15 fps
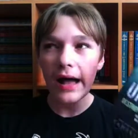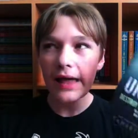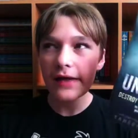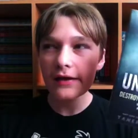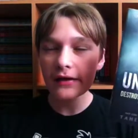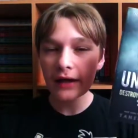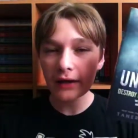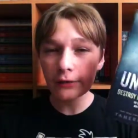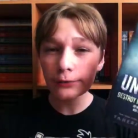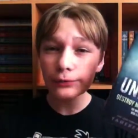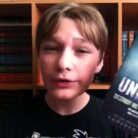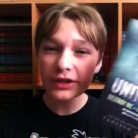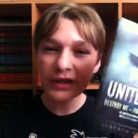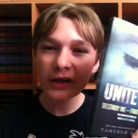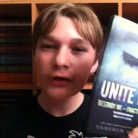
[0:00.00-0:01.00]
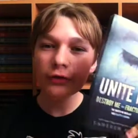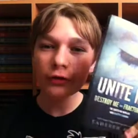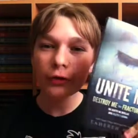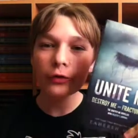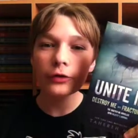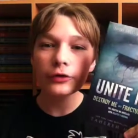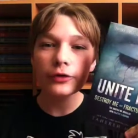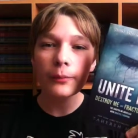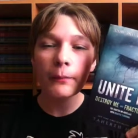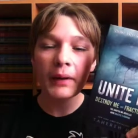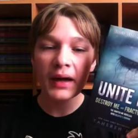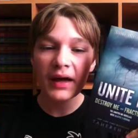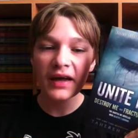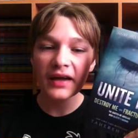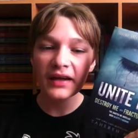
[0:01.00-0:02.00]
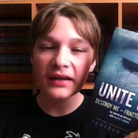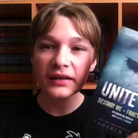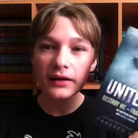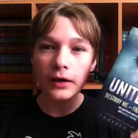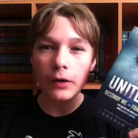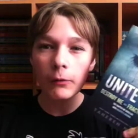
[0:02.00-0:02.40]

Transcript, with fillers: it kind of rekindled my